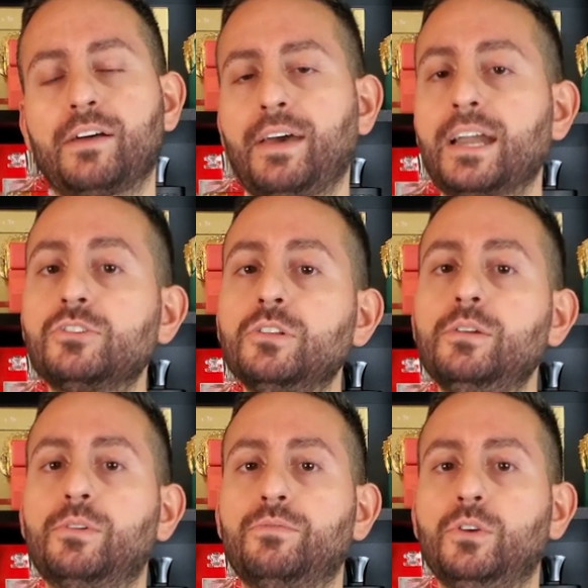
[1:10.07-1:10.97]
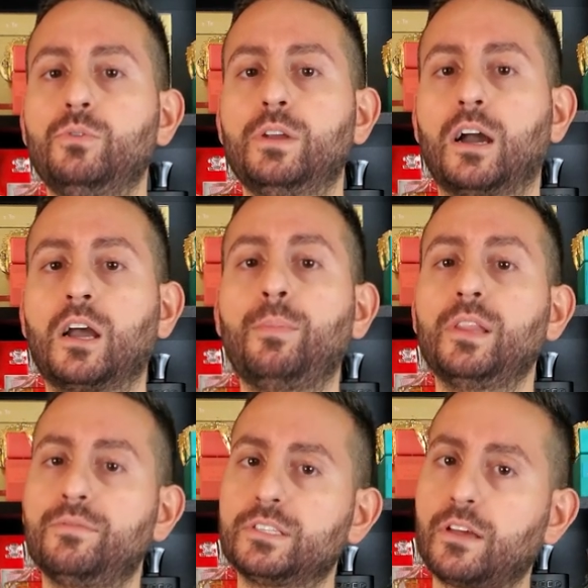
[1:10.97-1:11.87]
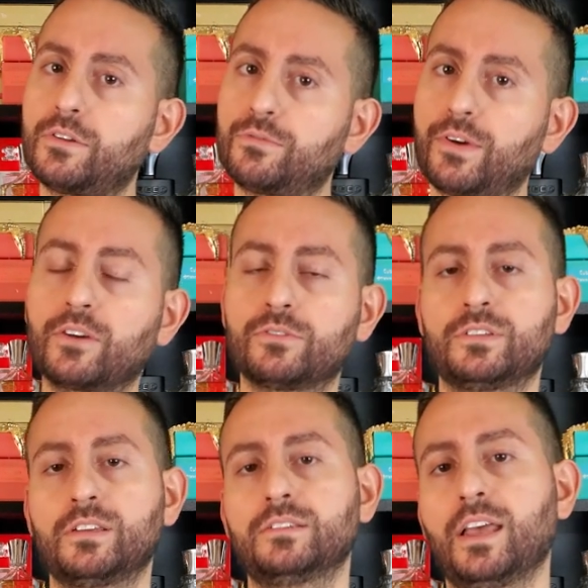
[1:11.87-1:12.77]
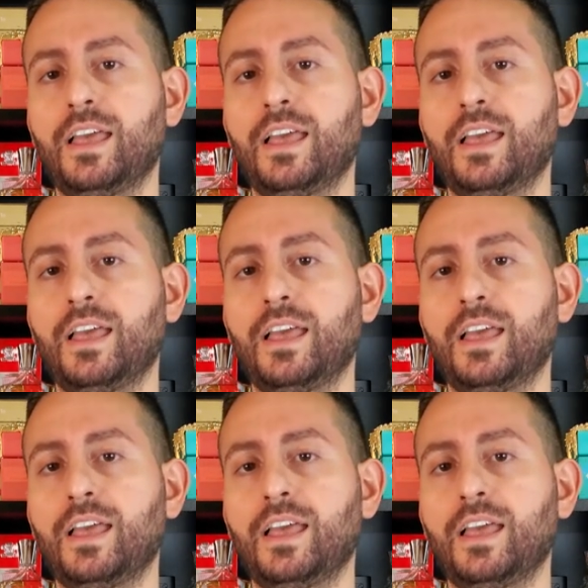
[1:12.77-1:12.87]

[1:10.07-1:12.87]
I've actually reviewed a couple of his other fragrances.